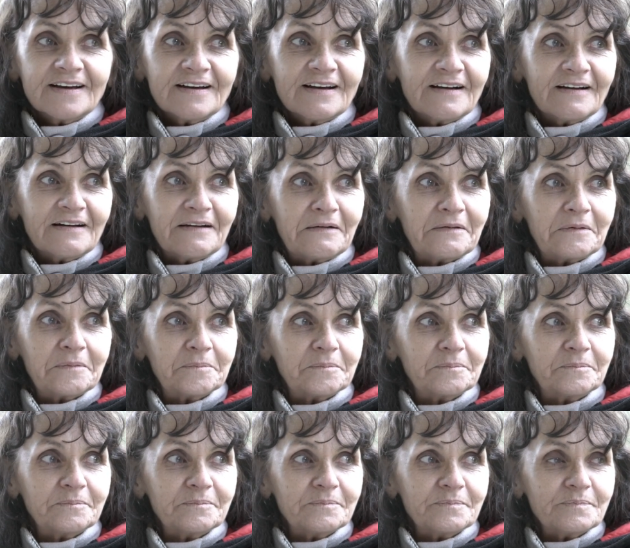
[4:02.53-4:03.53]

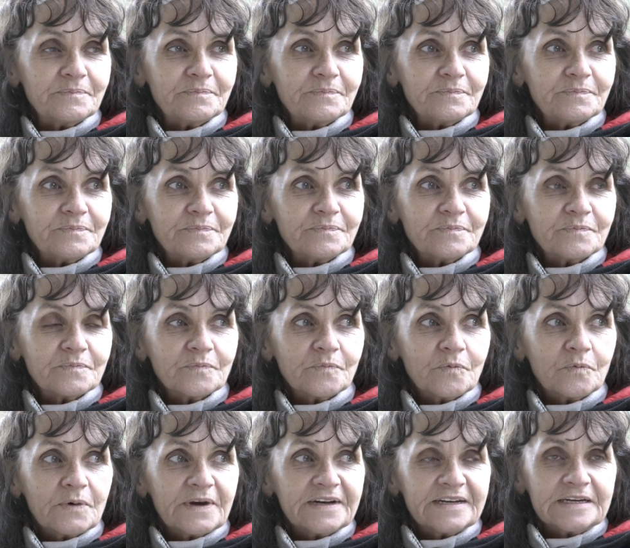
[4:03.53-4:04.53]

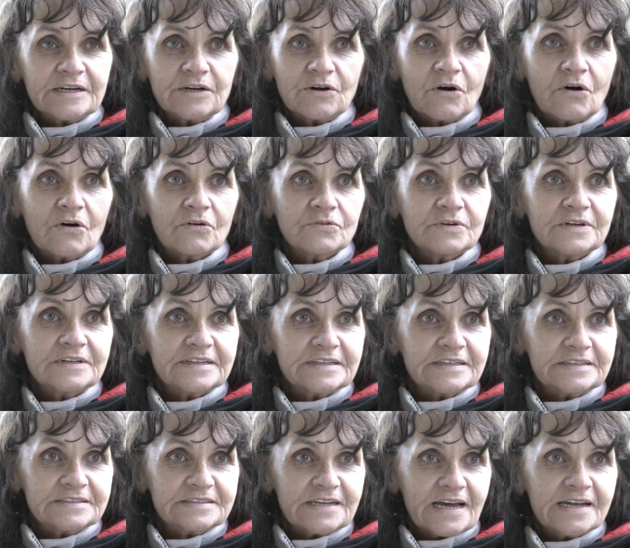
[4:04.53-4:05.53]
when he got really
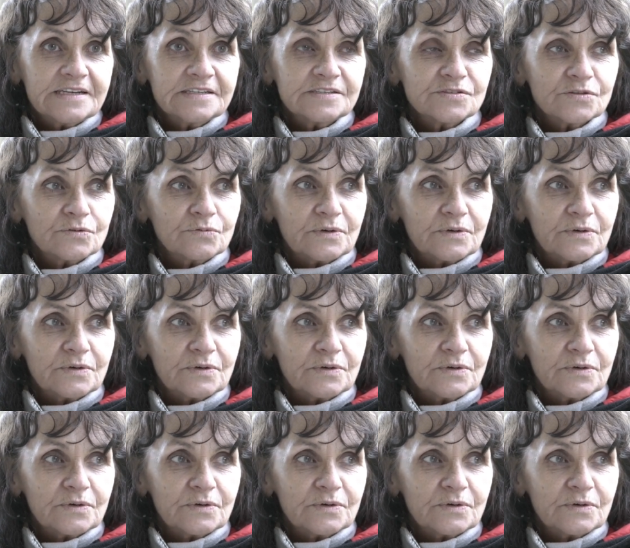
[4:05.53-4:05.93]
intense,